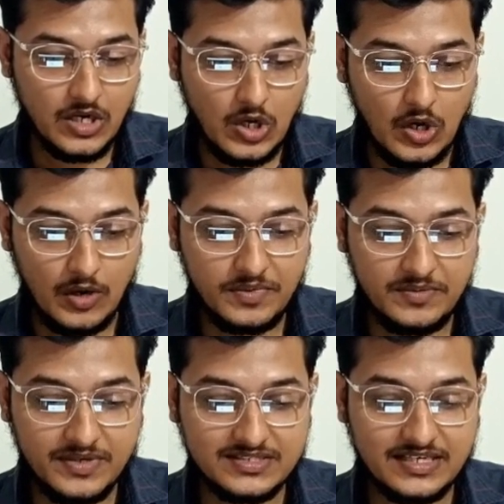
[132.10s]

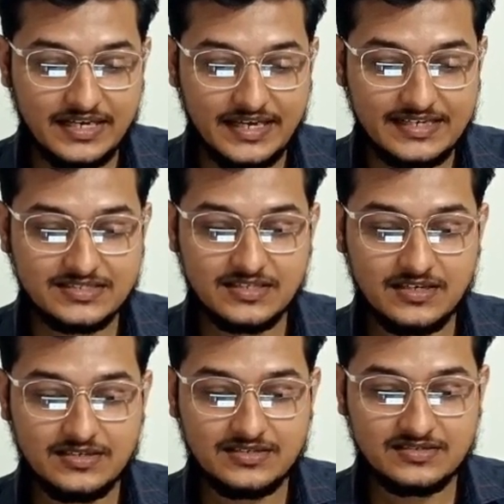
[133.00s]
Optimus creates
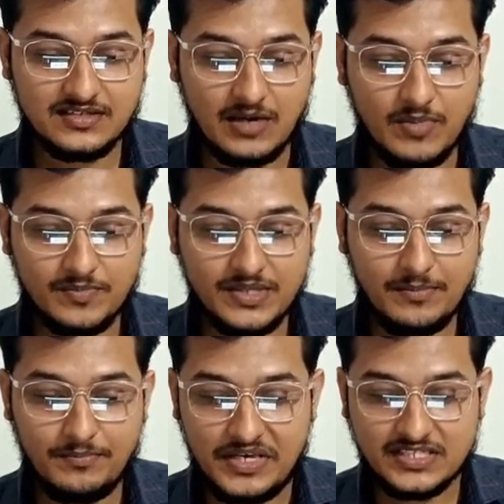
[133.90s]
some of the
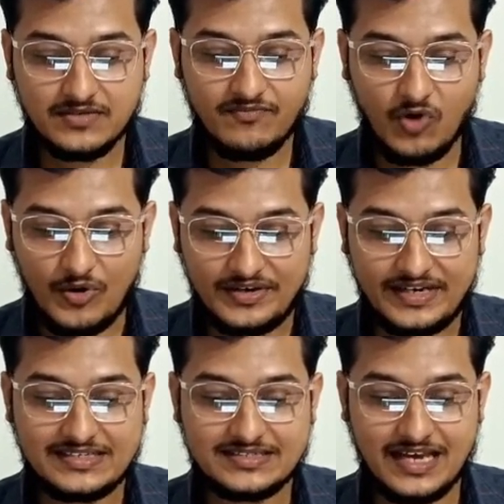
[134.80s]
best front
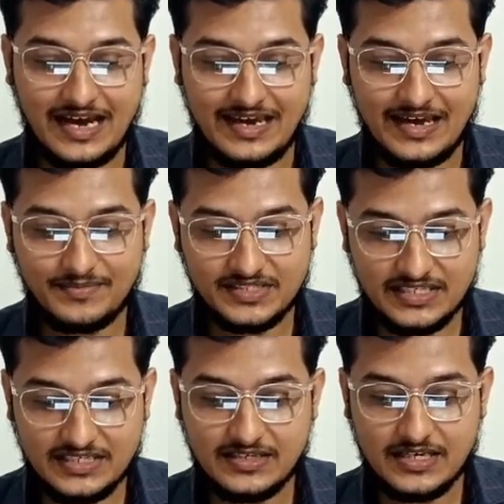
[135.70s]
ends I have
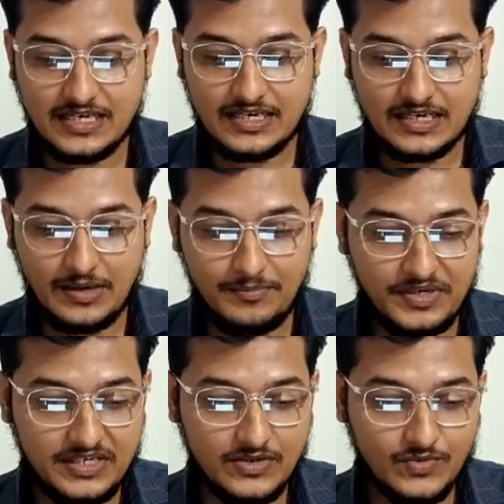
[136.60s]
seen,
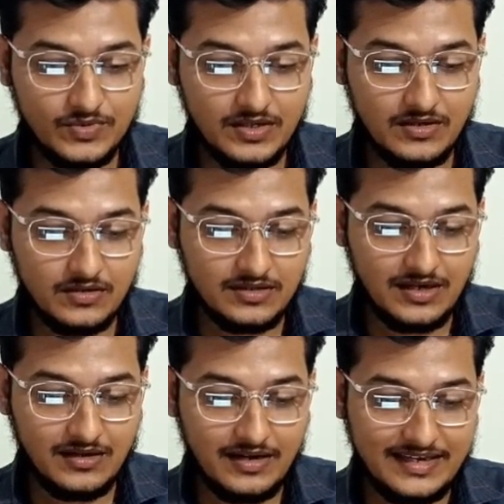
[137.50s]
competing
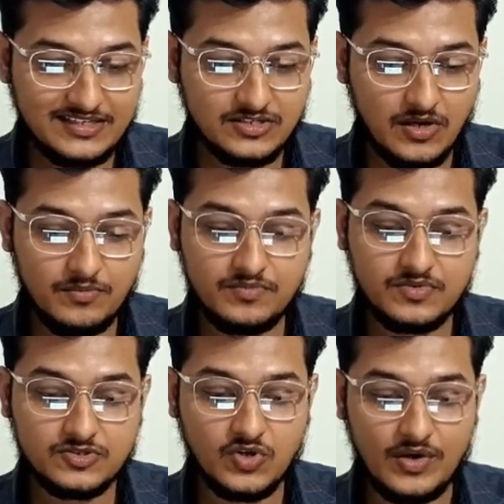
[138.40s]
the likes of
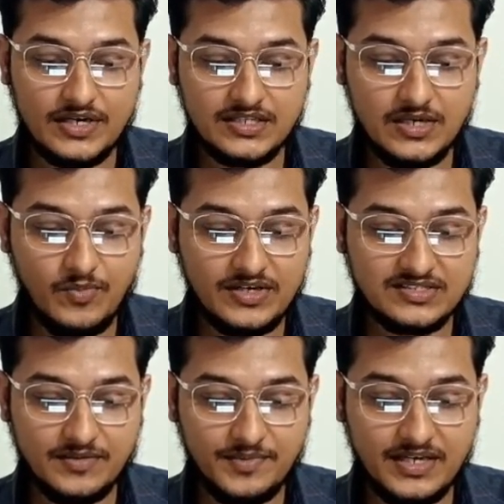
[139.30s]
Sonnet three point
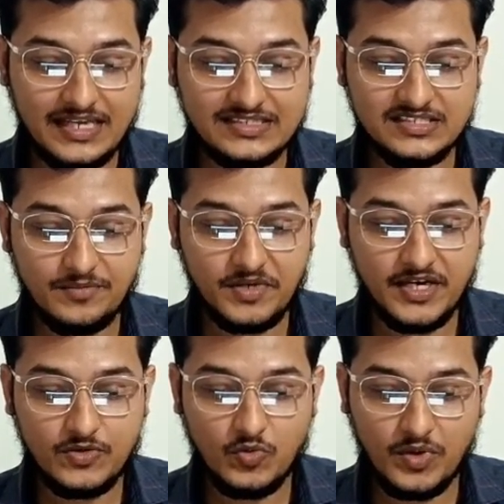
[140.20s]
seven and Gemini
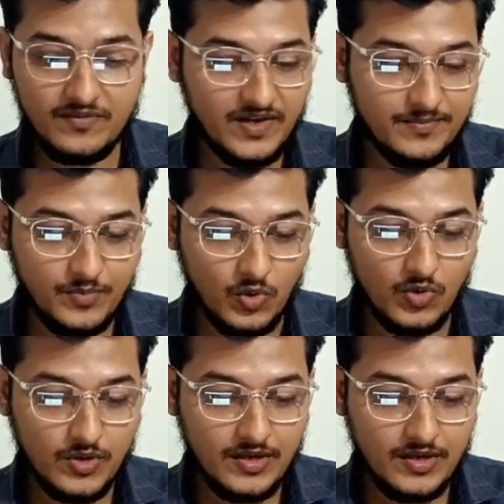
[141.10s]
two point five Pro.